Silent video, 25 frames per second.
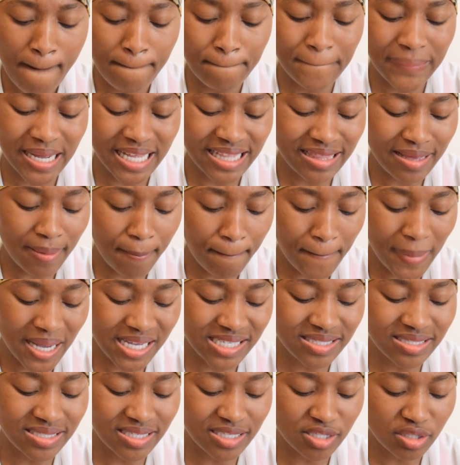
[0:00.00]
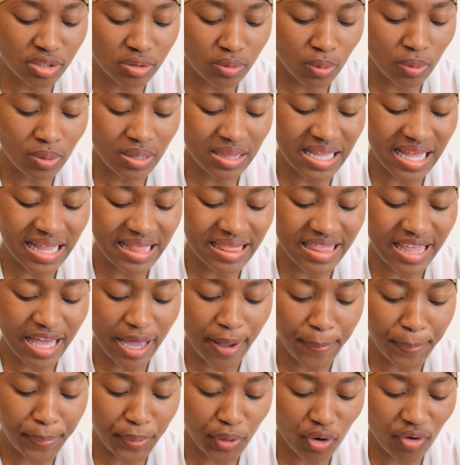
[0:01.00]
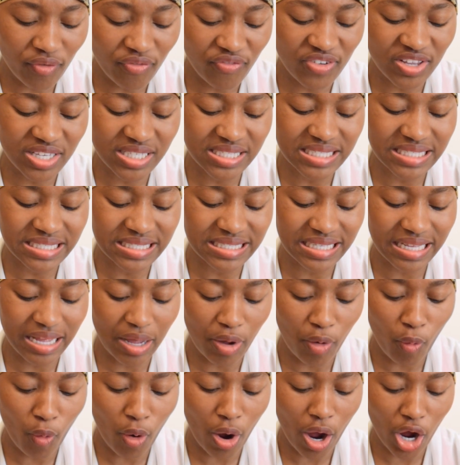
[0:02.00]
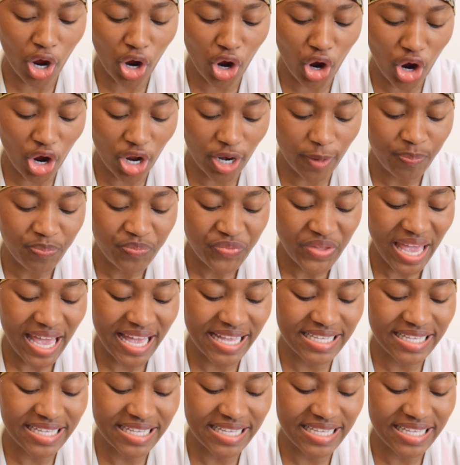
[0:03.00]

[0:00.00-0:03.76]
But the master saw that their profits were gone